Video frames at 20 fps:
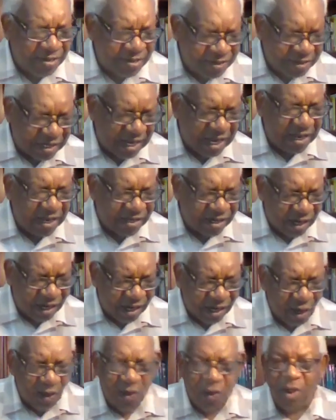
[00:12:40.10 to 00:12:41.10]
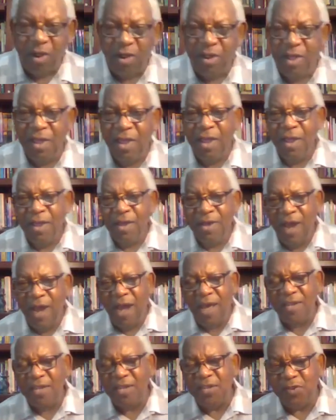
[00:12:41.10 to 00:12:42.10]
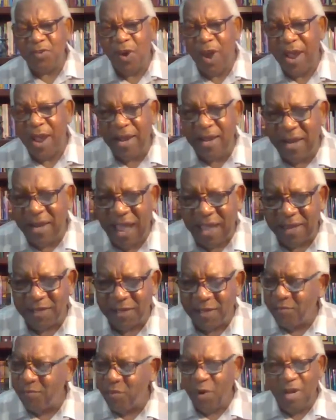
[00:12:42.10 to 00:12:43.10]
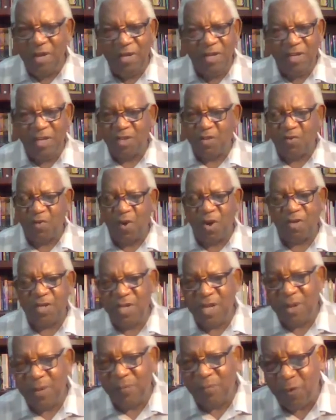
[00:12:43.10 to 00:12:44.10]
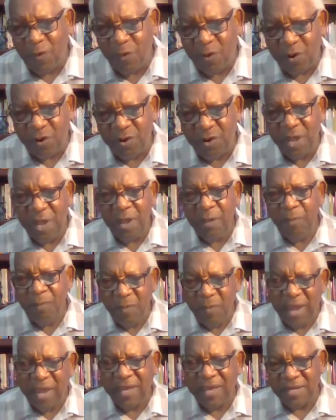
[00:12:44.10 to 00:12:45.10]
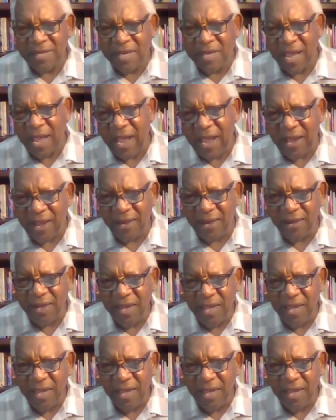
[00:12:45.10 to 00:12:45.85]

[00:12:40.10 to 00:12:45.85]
said the Lord. God is trying not to bring destruction upon mankind.